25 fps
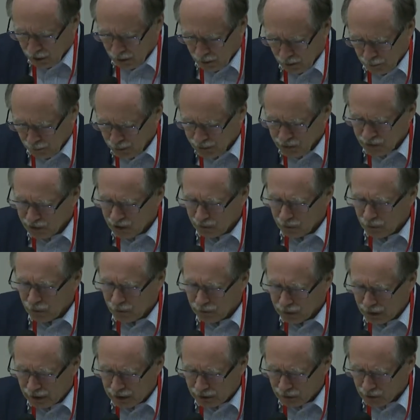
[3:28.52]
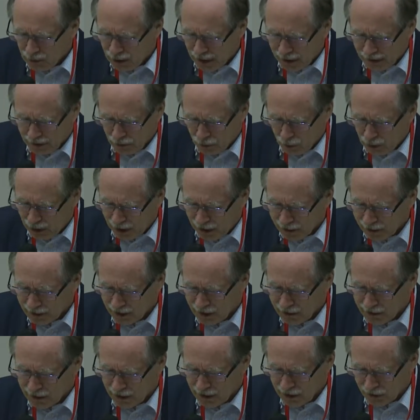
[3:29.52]
but some of his wild
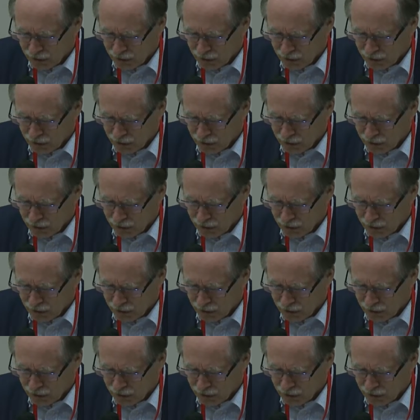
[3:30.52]
ideas